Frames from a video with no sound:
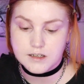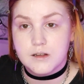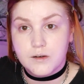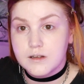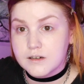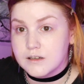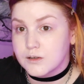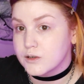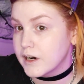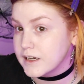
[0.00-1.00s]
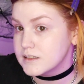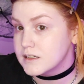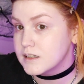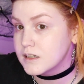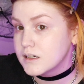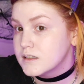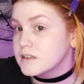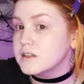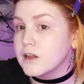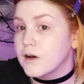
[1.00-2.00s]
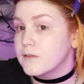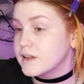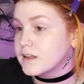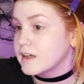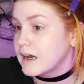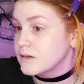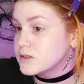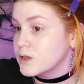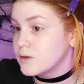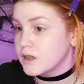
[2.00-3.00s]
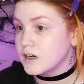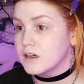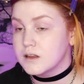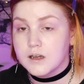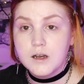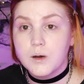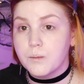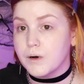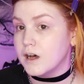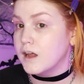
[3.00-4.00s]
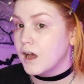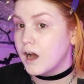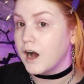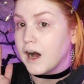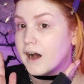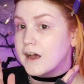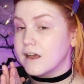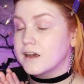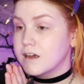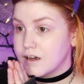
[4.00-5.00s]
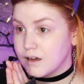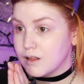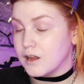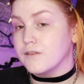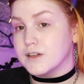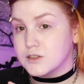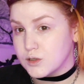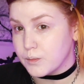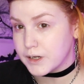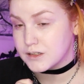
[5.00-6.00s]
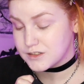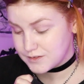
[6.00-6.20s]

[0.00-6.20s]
I know I look a little crazy since I don't have anything else going on, but I love this so much.